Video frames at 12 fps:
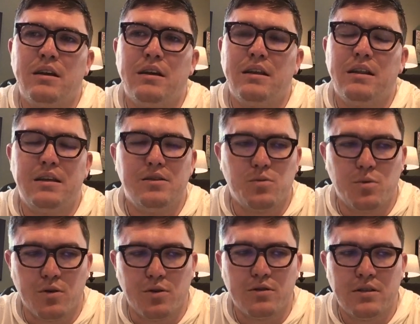in these
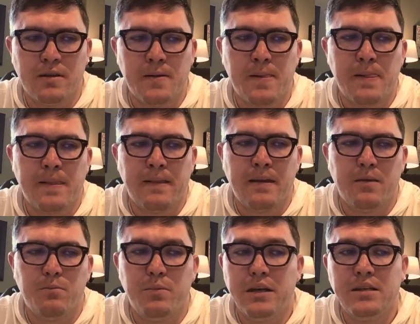words
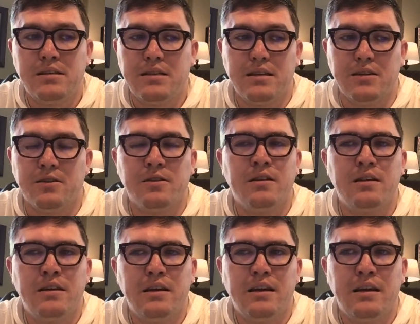Be still
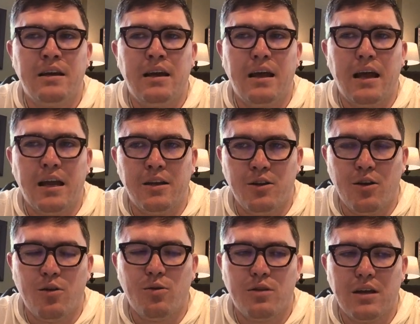and
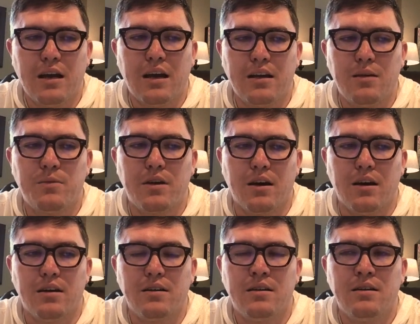know that I am
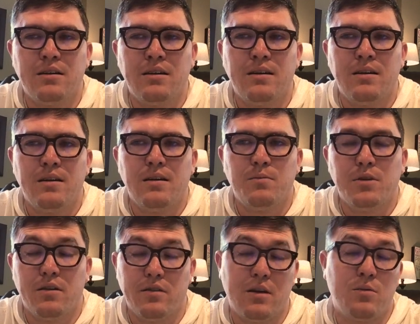God.
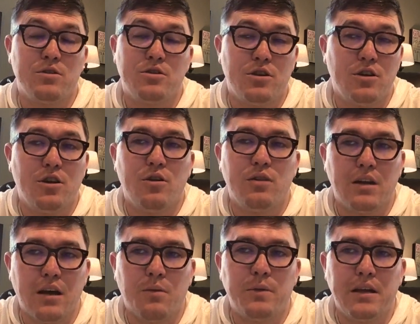Beloved, I want you to know that
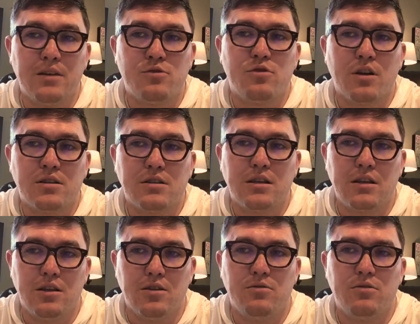I'll be entrusting
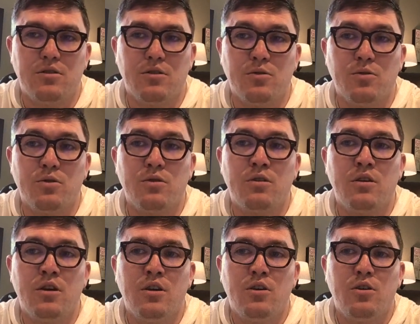you to the Lord
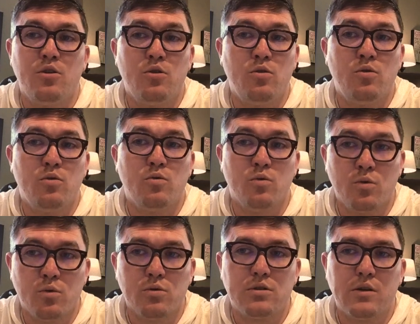who
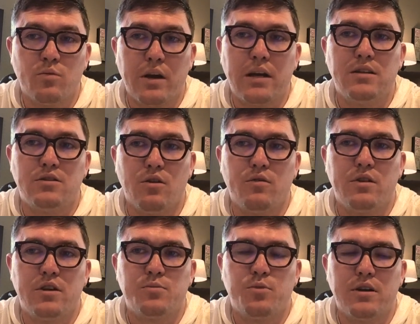rules and reigns over
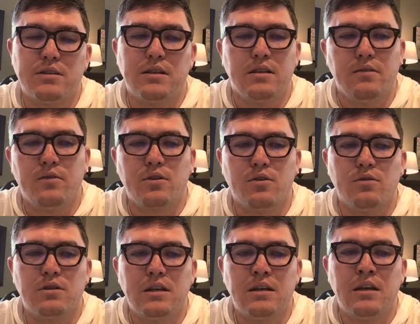this present
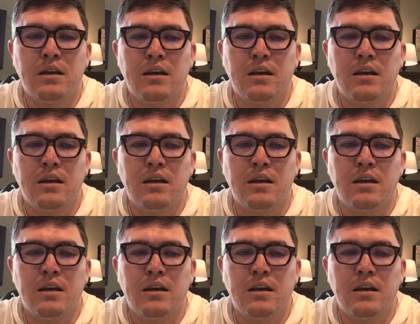difficulty.